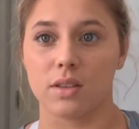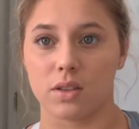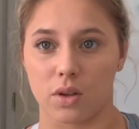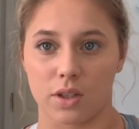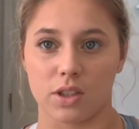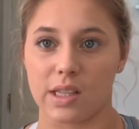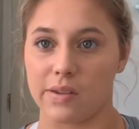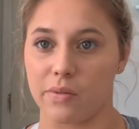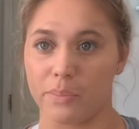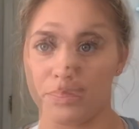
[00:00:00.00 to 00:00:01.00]
So I just leave
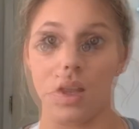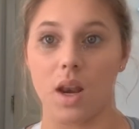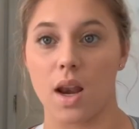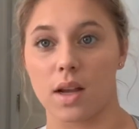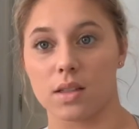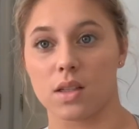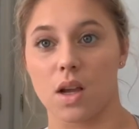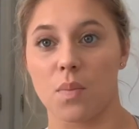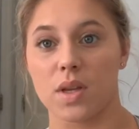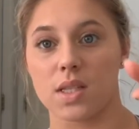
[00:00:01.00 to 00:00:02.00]
them. Next
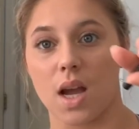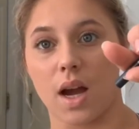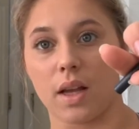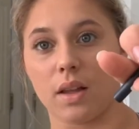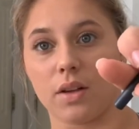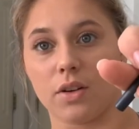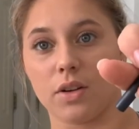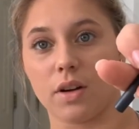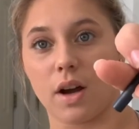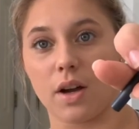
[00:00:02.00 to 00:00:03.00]
up is
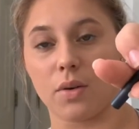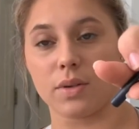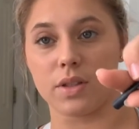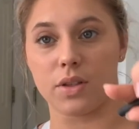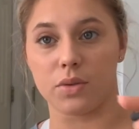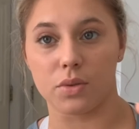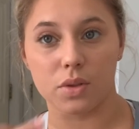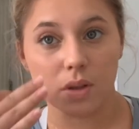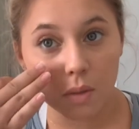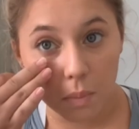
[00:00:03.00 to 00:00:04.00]
eyeliner. I always use
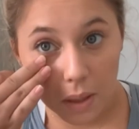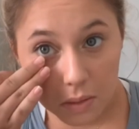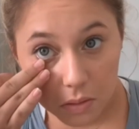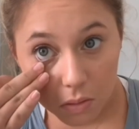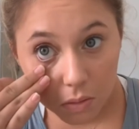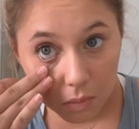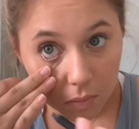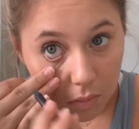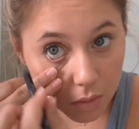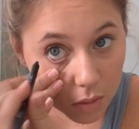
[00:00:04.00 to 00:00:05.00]
pencil
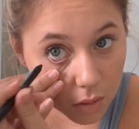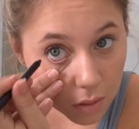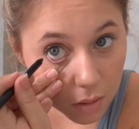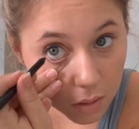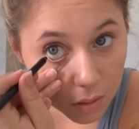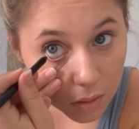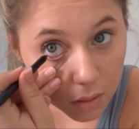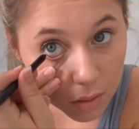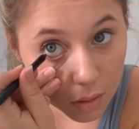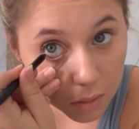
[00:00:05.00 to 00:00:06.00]

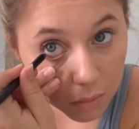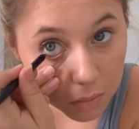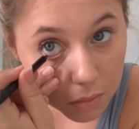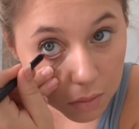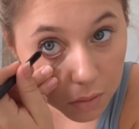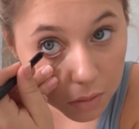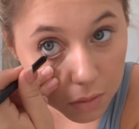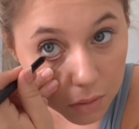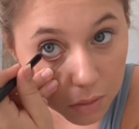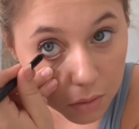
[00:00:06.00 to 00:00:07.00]
nose, just
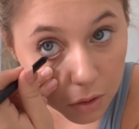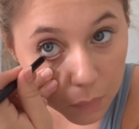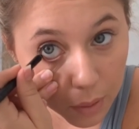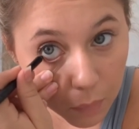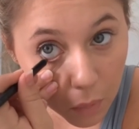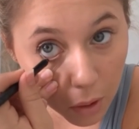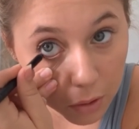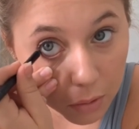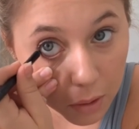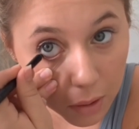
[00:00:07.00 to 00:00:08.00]
do my
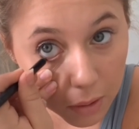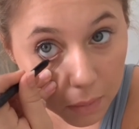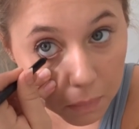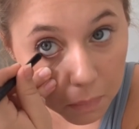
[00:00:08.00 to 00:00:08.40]
waterline.